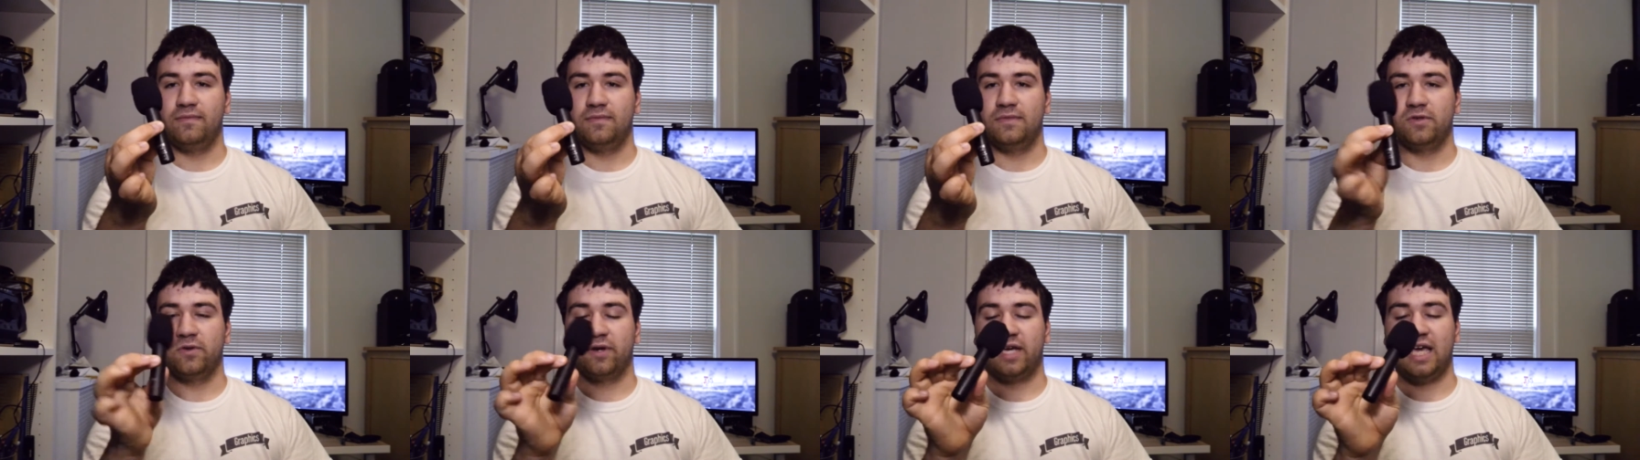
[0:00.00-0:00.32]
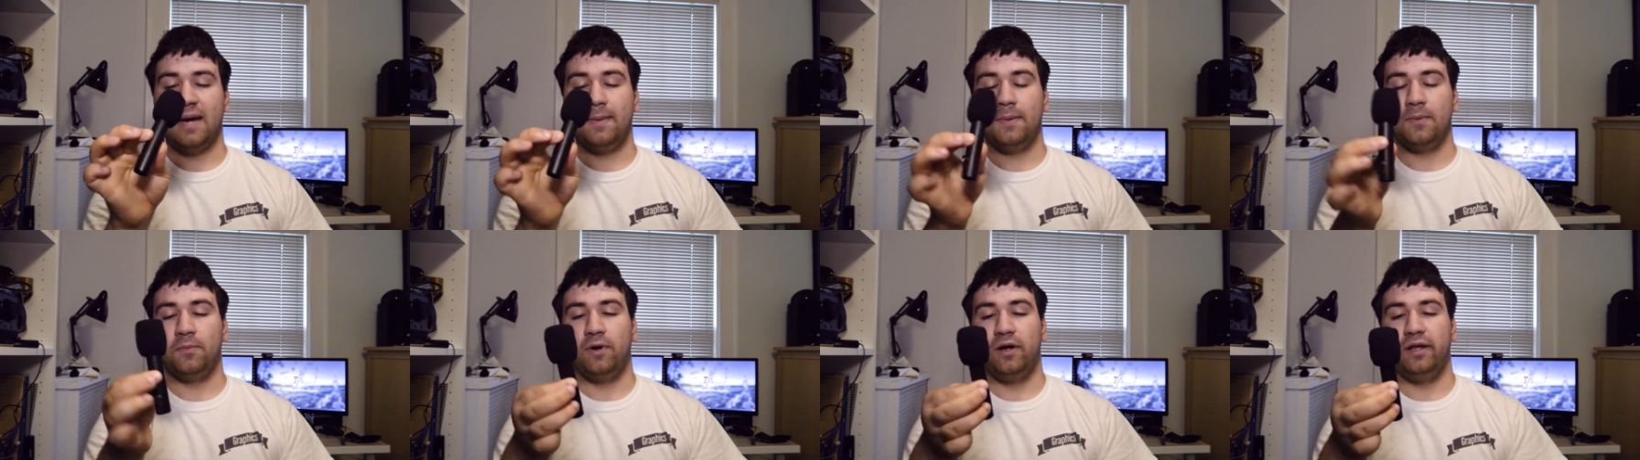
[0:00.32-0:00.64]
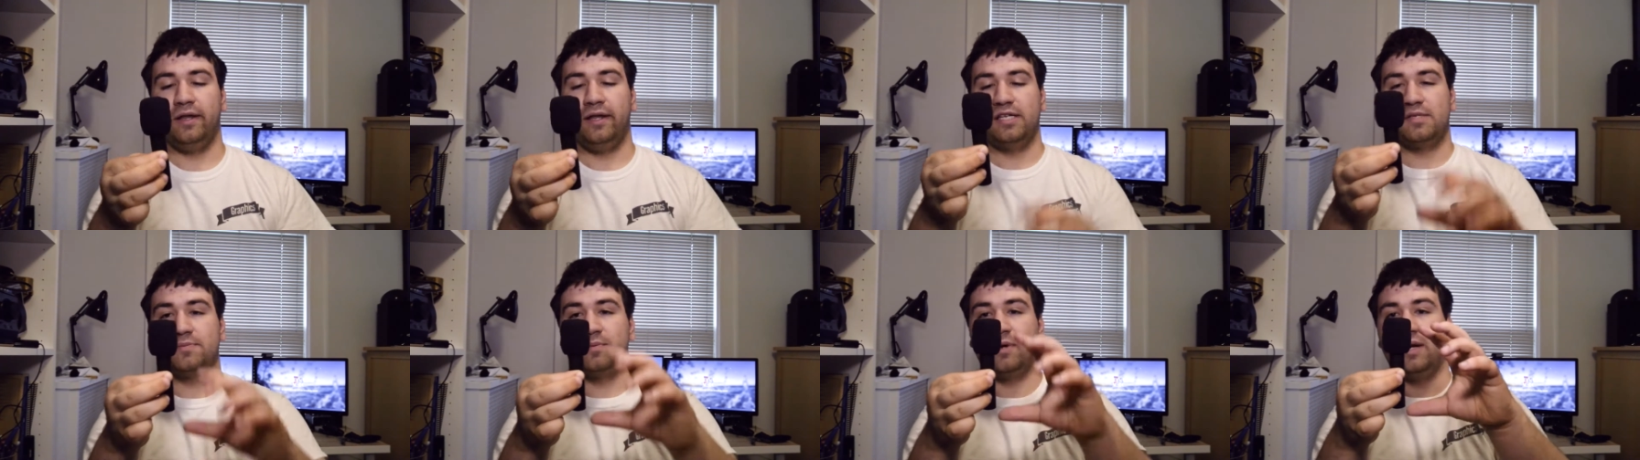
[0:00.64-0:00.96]
So it came with one
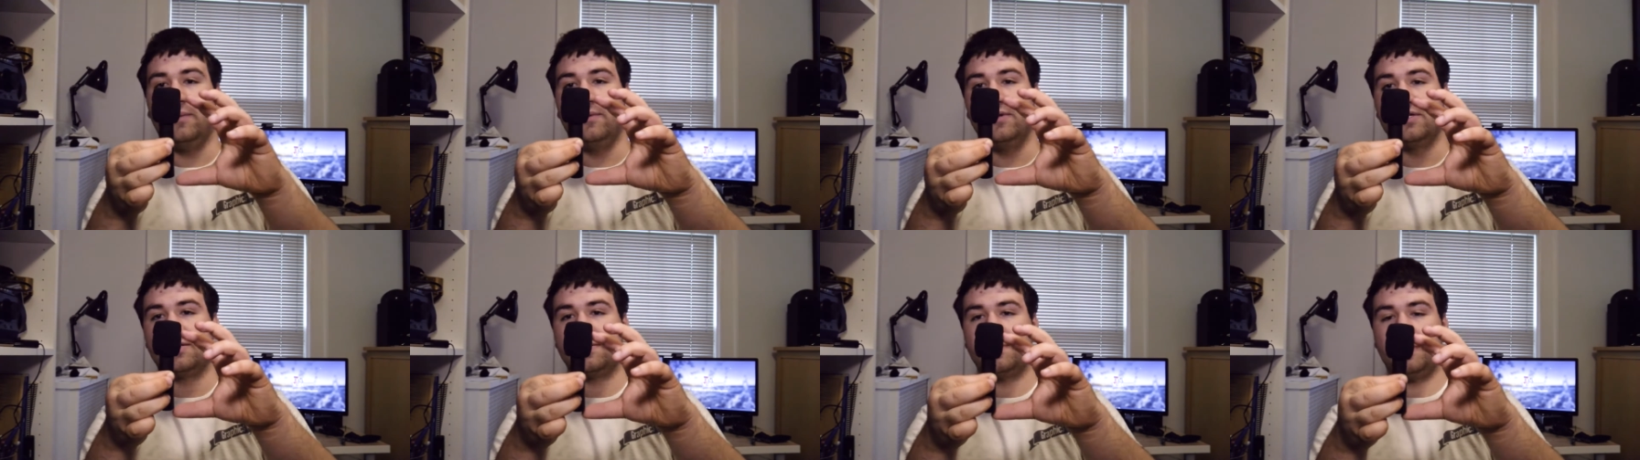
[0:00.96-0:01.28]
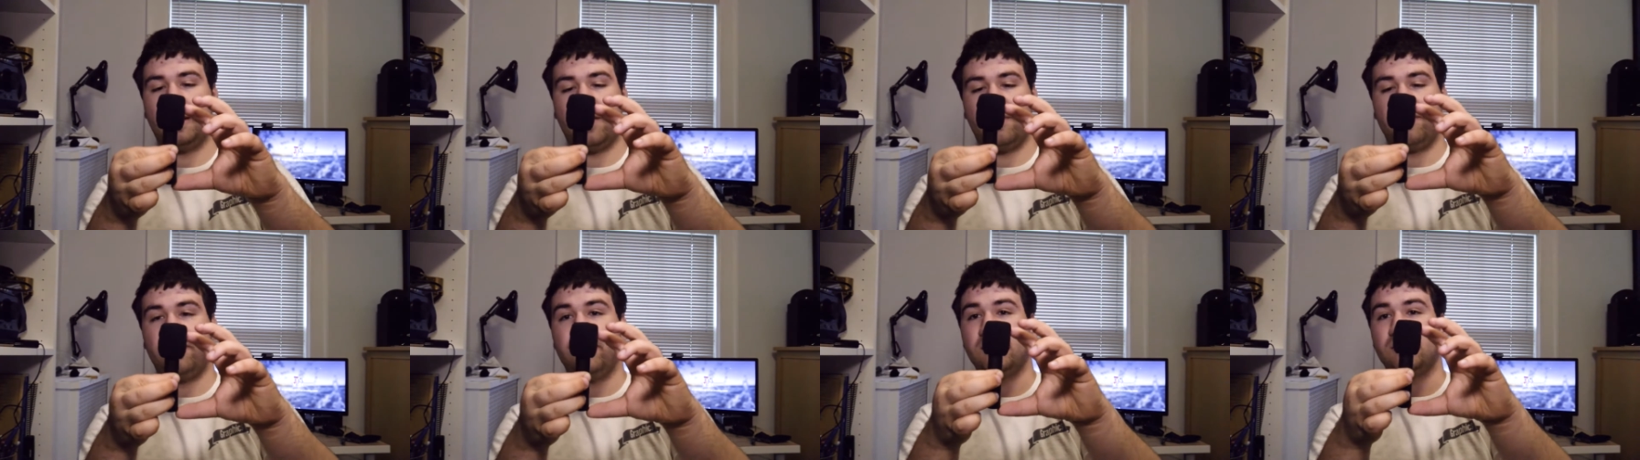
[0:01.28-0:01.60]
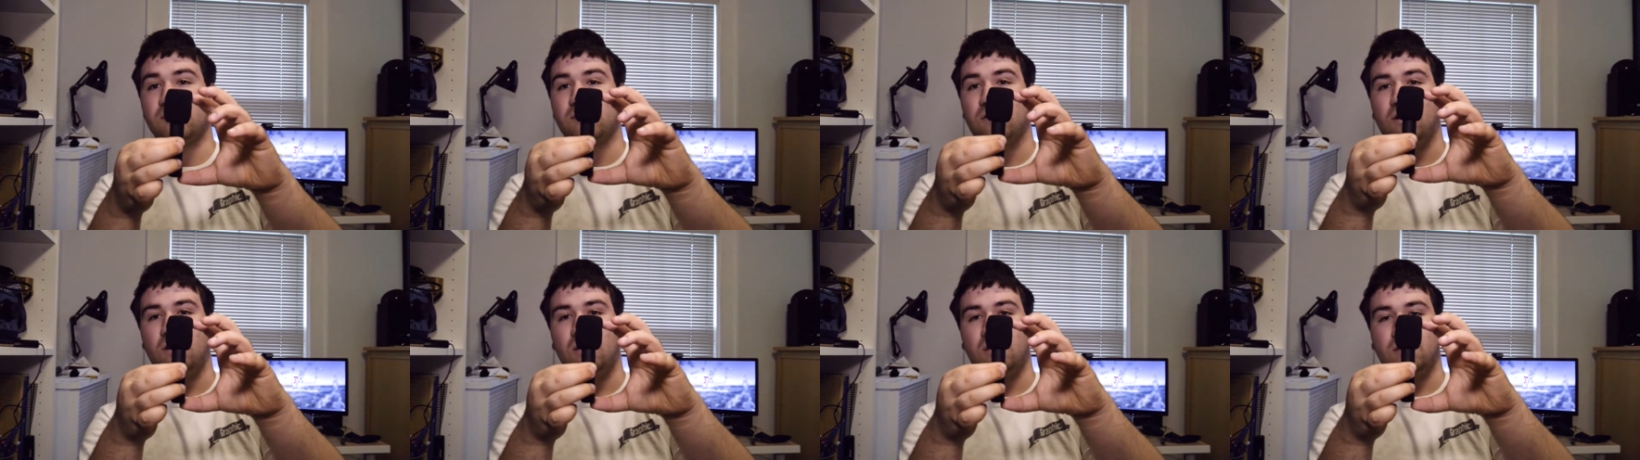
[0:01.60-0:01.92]
of these, but it was about
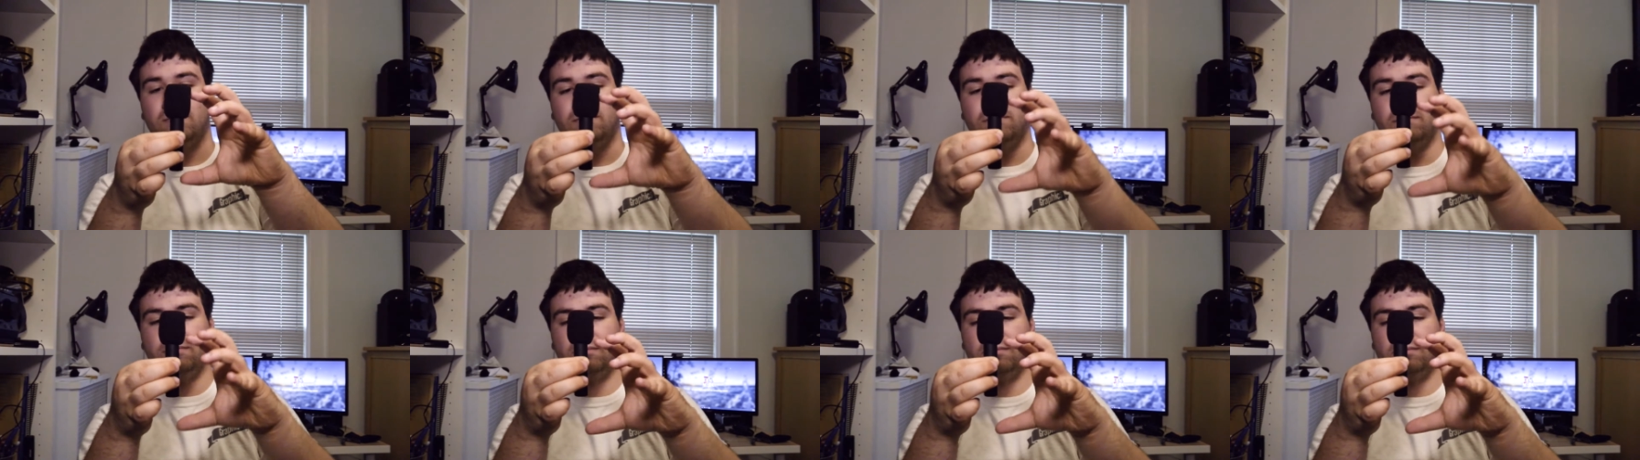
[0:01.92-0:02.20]
this long.